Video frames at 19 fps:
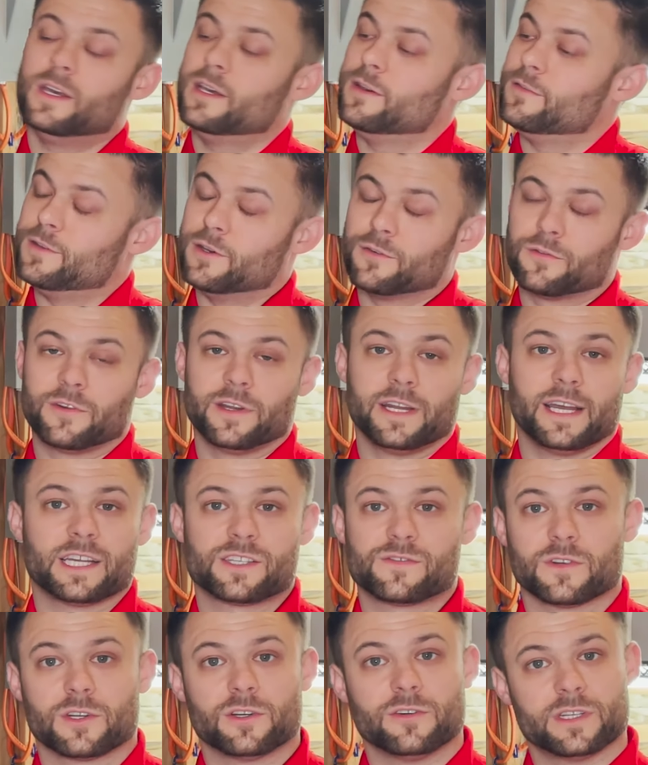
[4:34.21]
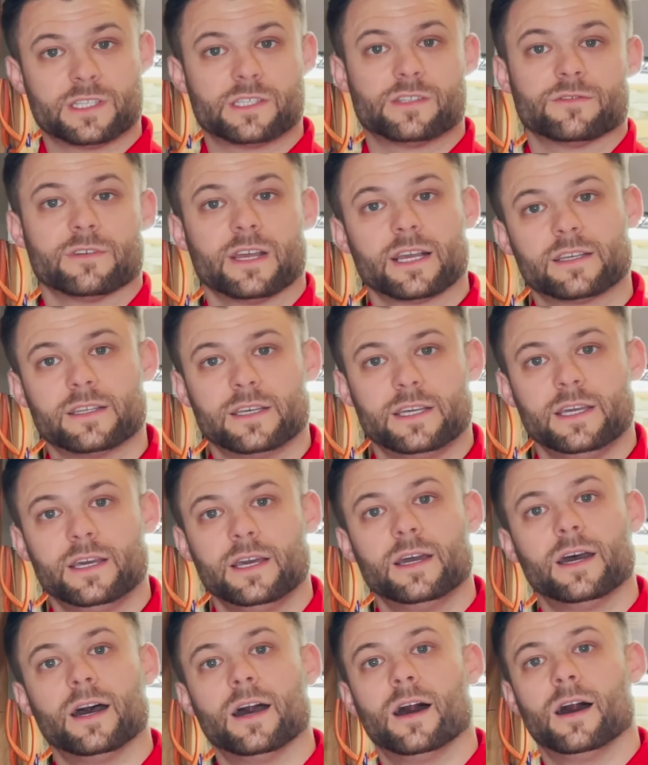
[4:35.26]
Feel free to ask for Chris directly
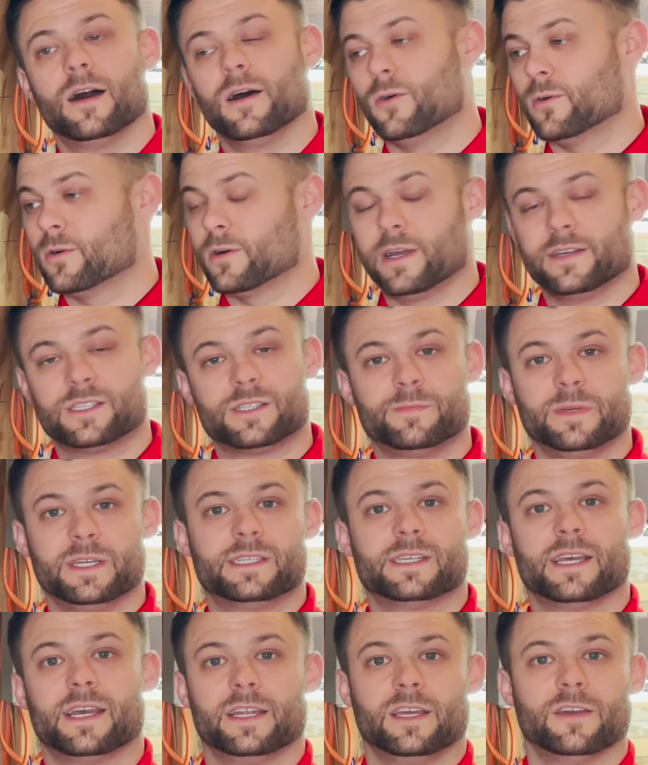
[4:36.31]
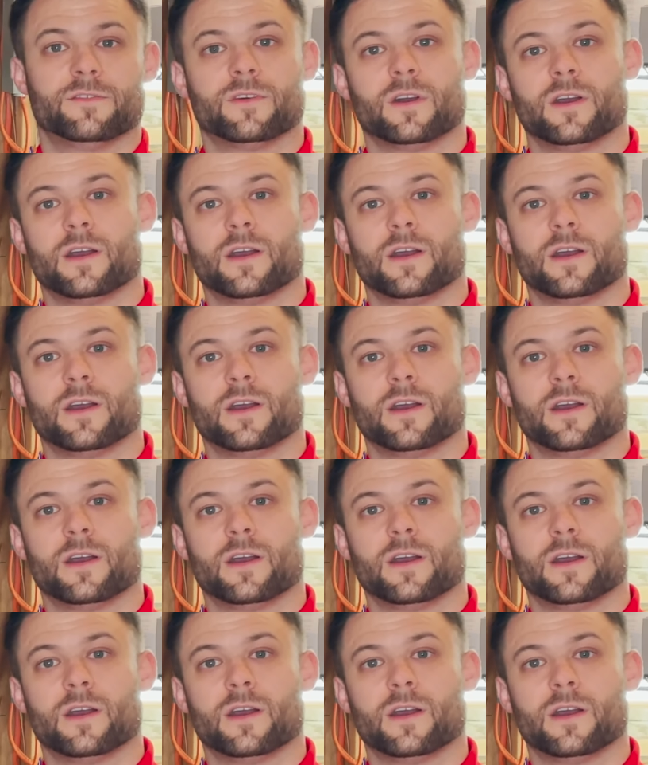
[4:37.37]
or speak to any of our